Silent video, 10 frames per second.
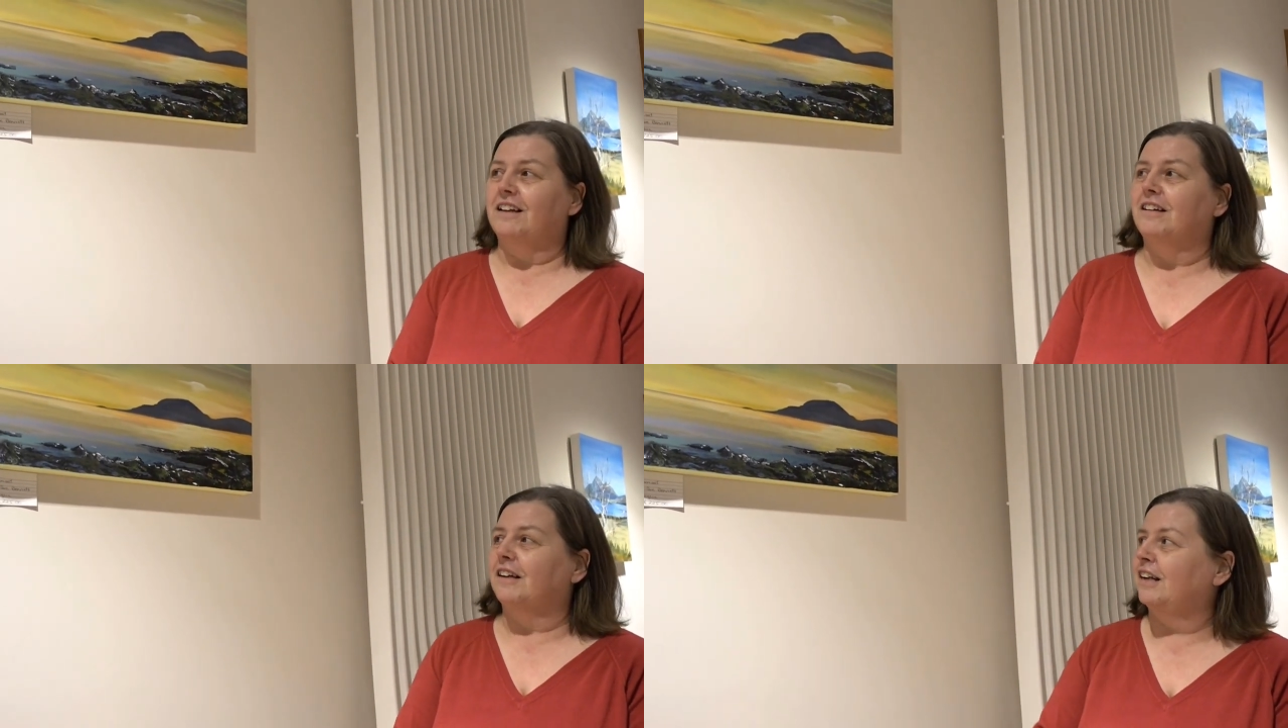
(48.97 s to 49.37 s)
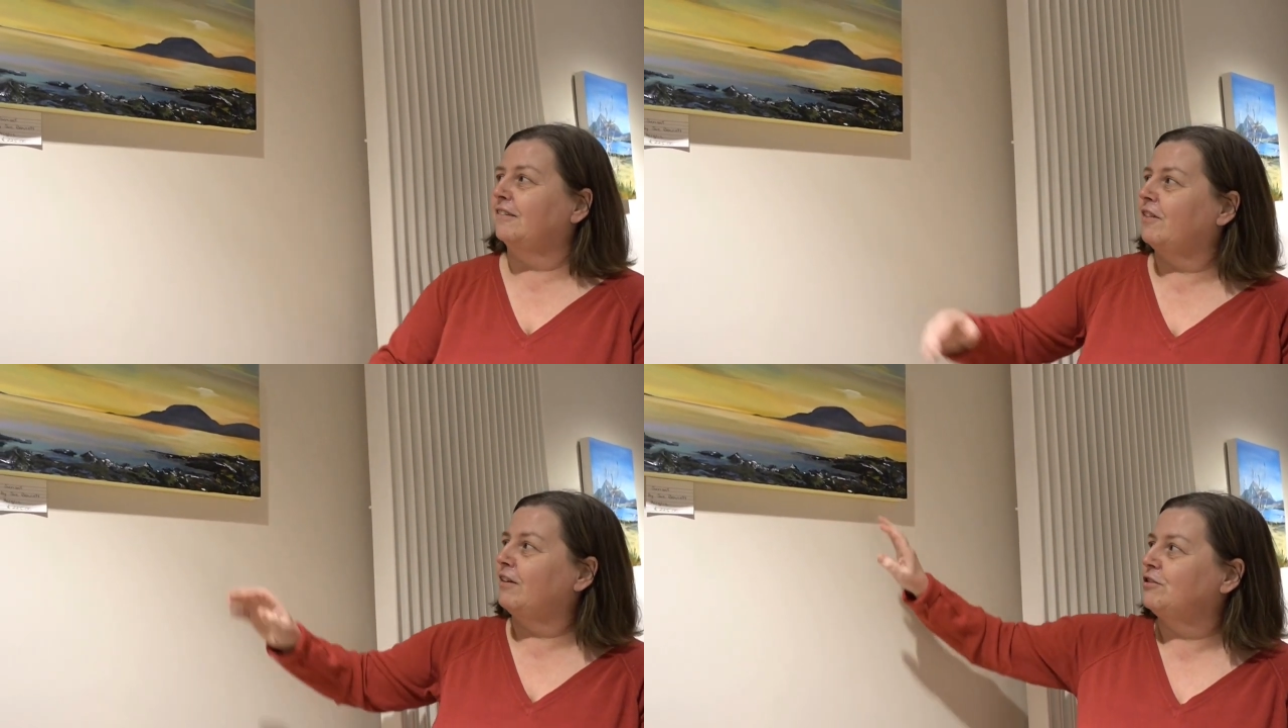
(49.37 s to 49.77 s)
Yeah, and
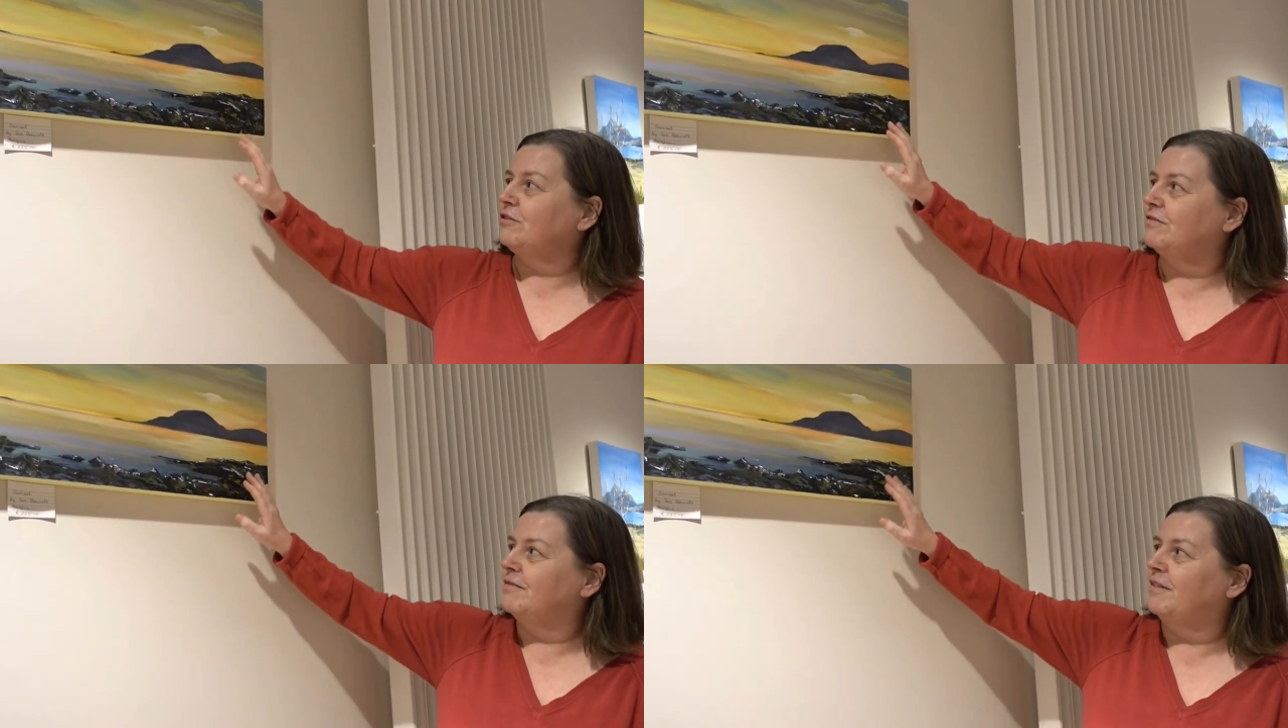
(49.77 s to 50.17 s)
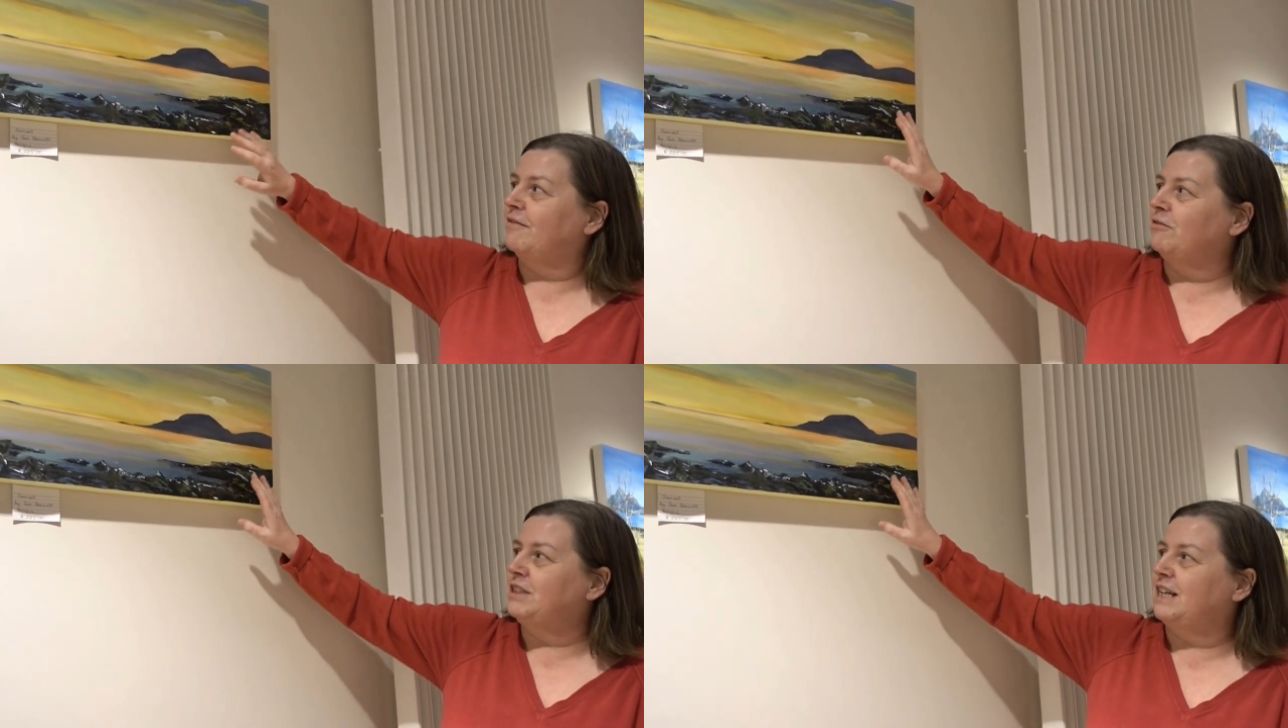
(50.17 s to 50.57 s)
I've just
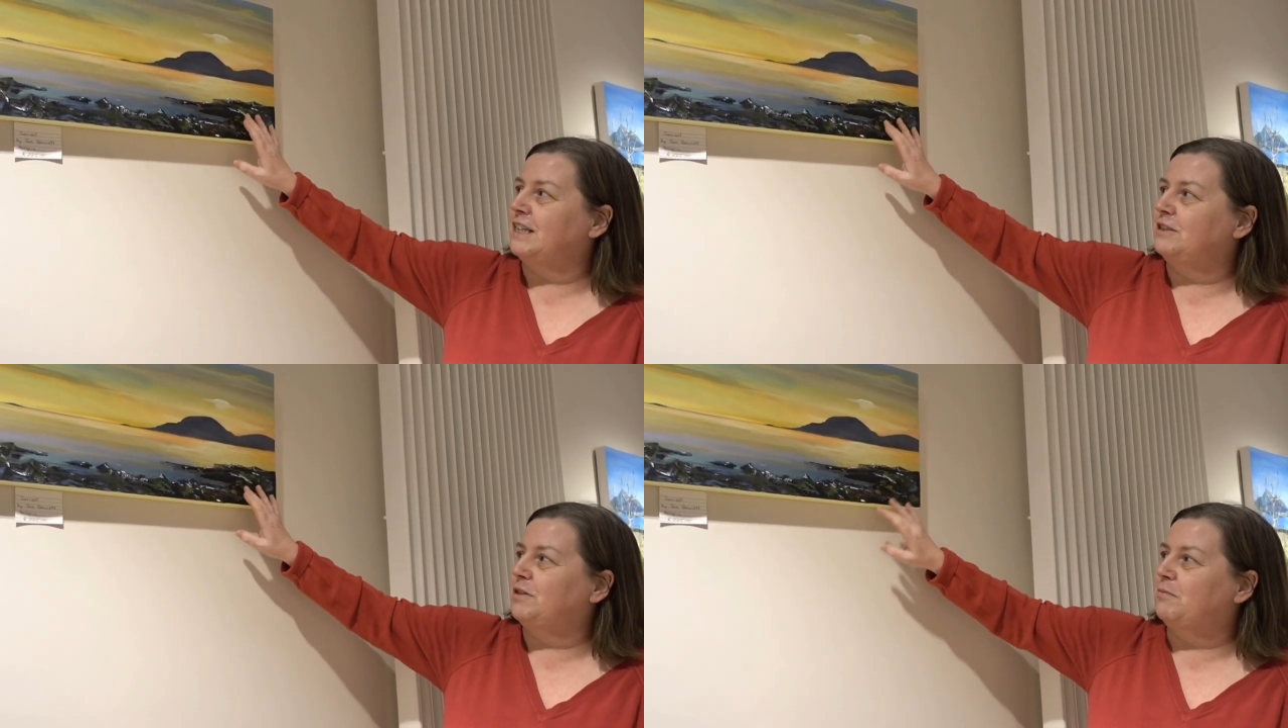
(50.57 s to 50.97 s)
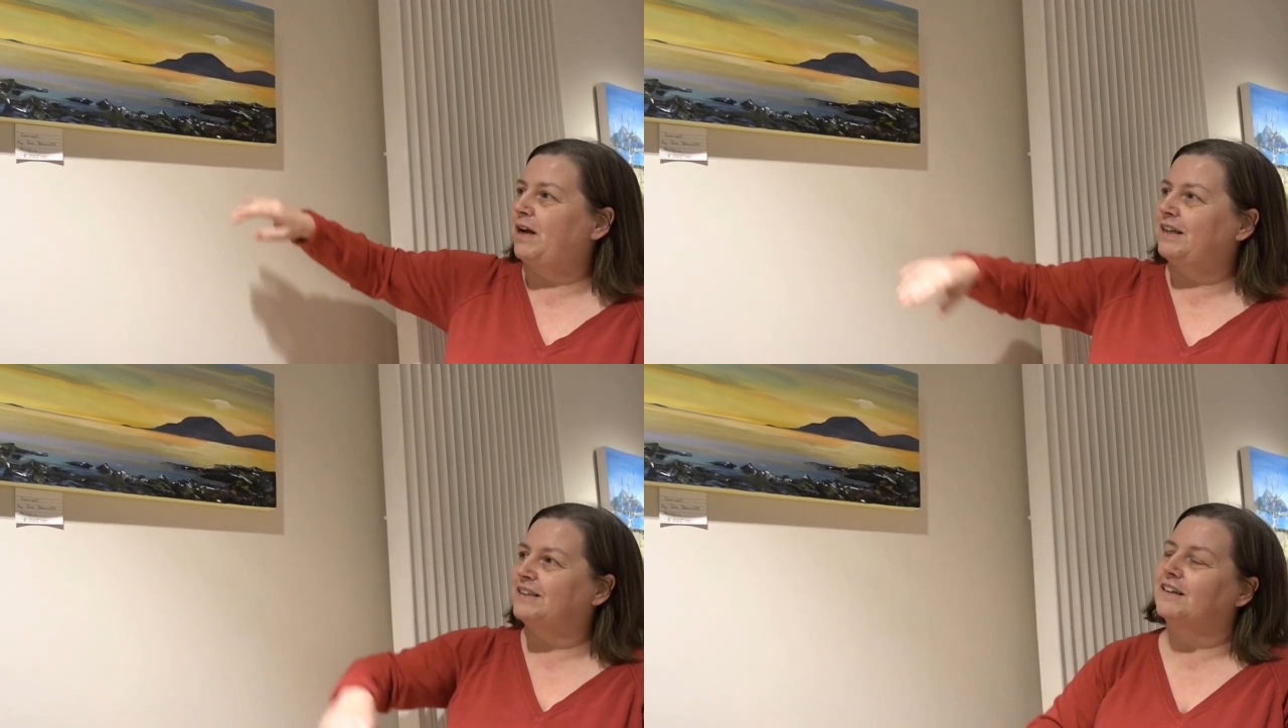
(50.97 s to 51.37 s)
only started with a
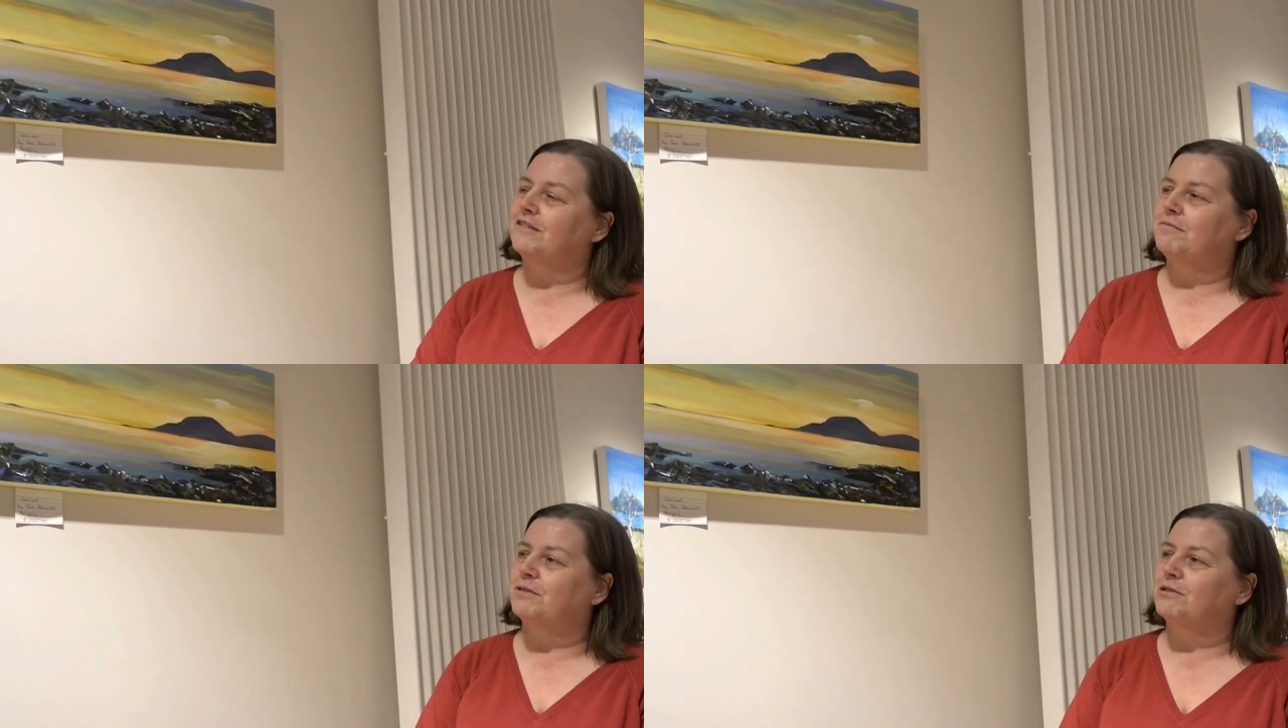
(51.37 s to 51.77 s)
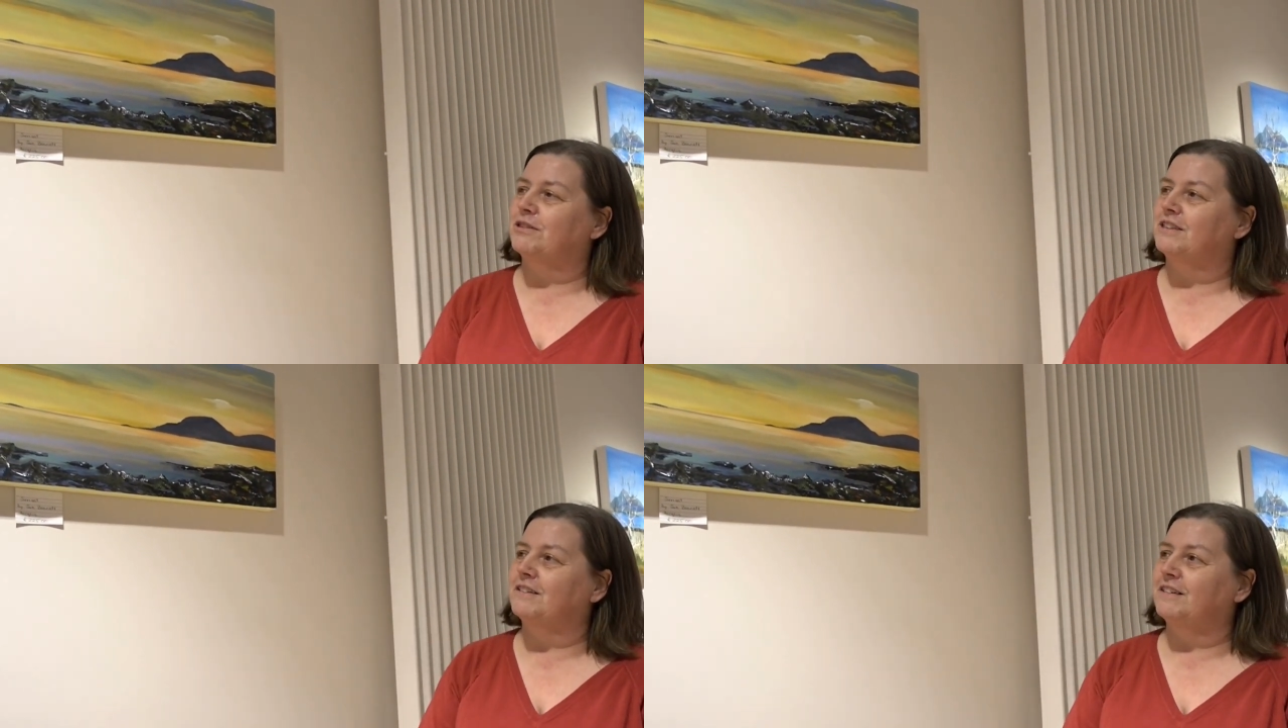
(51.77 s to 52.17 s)
palette knife, but